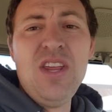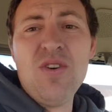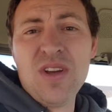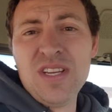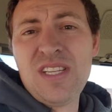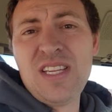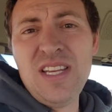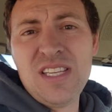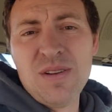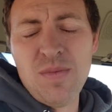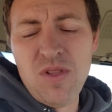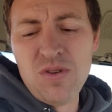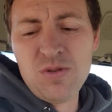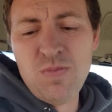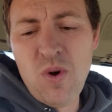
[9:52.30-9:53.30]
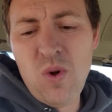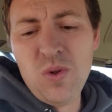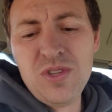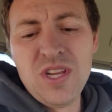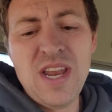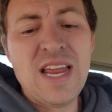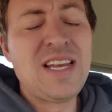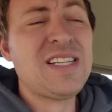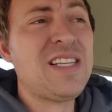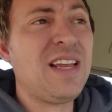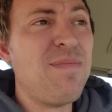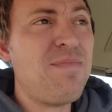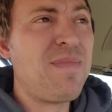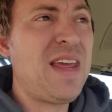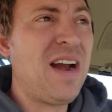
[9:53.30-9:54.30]
you can see some of those molds. And that
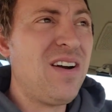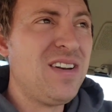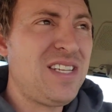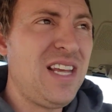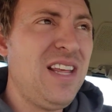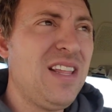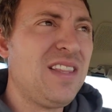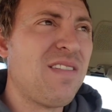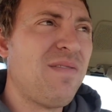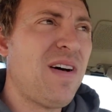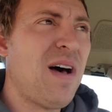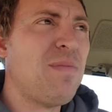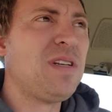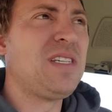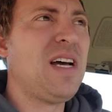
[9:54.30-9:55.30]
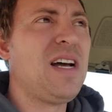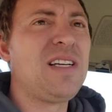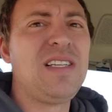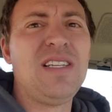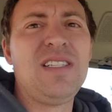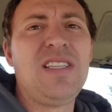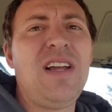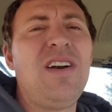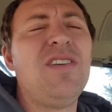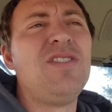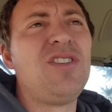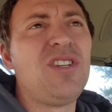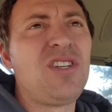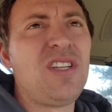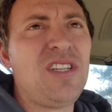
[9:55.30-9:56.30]
doesn't guarantee that the vomit toxin is there. It
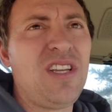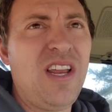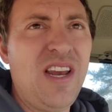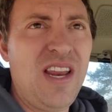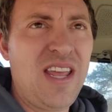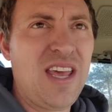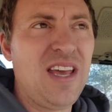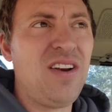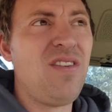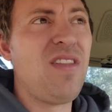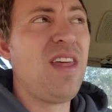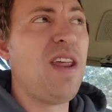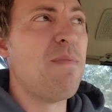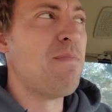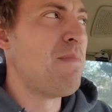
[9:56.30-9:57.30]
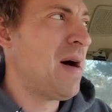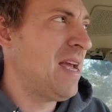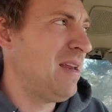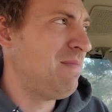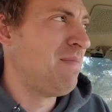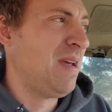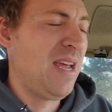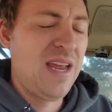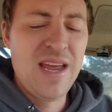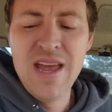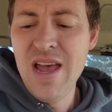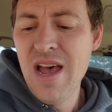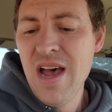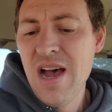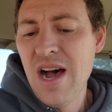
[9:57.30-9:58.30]
just is an indicator that it might be.
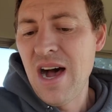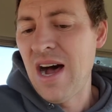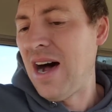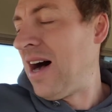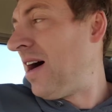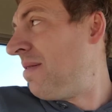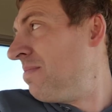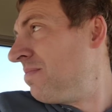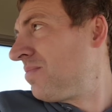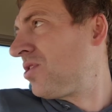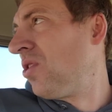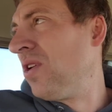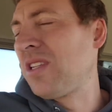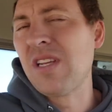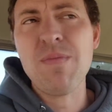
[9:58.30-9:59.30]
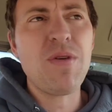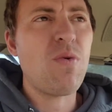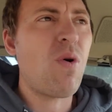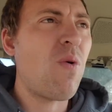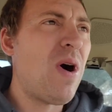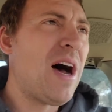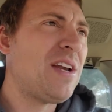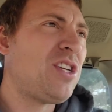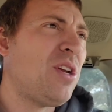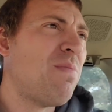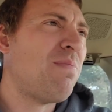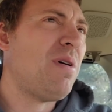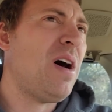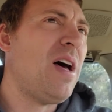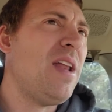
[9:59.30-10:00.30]
Um, so it's something we're
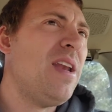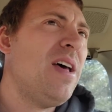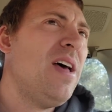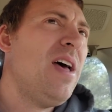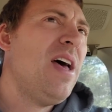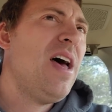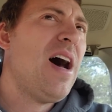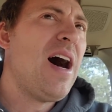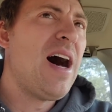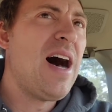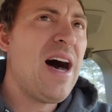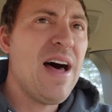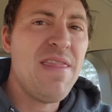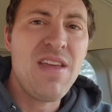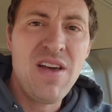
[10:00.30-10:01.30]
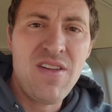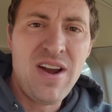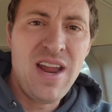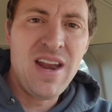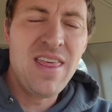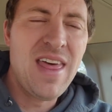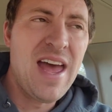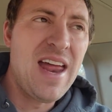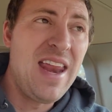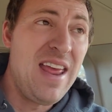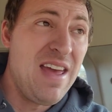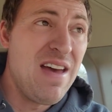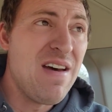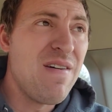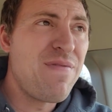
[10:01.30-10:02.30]
watching, but on the other hand of
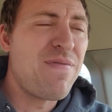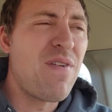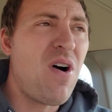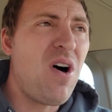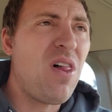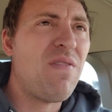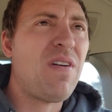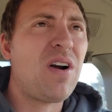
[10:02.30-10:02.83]
that, if all